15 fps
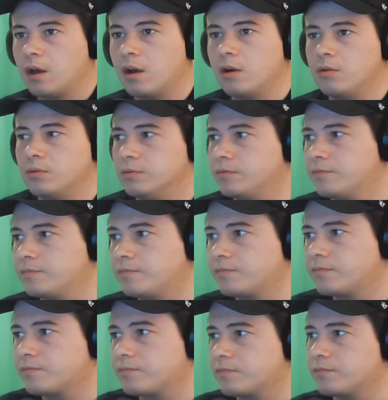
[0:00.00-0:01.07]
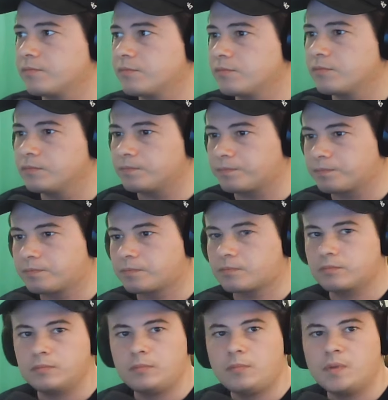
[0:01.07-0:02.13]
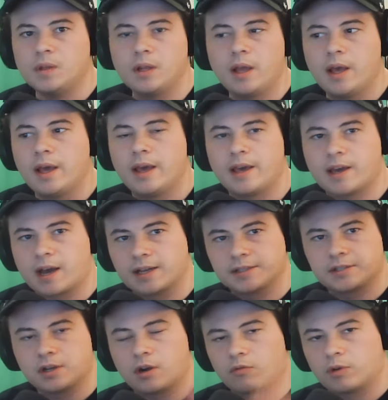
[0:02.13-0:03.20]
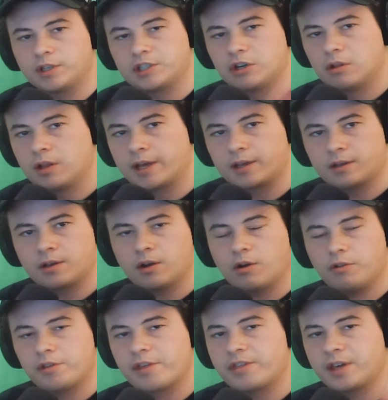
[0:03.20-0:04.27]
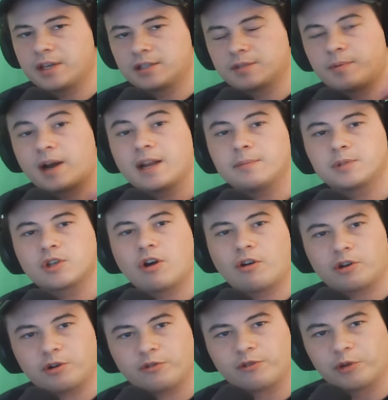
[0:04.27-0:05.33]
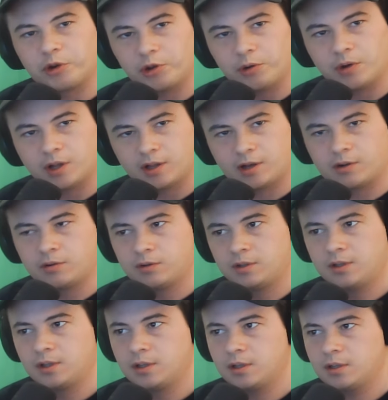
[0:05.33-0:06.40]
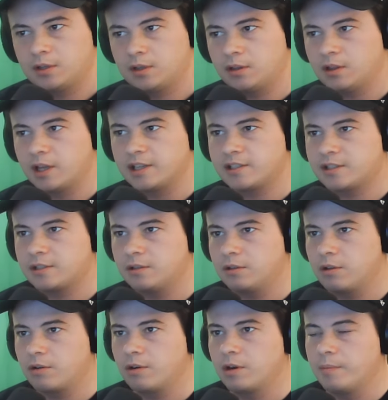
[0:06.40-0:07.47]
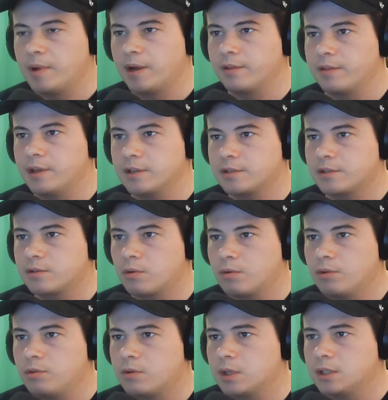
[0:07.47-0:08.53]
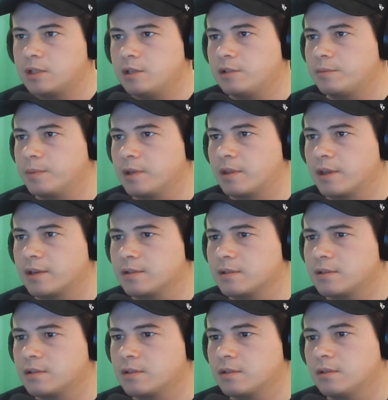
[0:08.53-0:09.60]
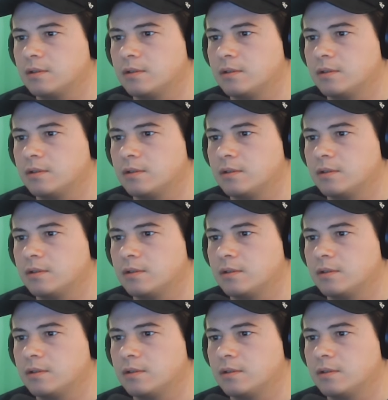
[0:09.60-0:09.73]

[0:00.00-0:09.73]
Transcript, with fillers: Oh. About 18,000 until 10,000 B. Hey guys, original link, all the things. My name's Connor. If you're new, hello. Let's learn about this, or you can teach me things.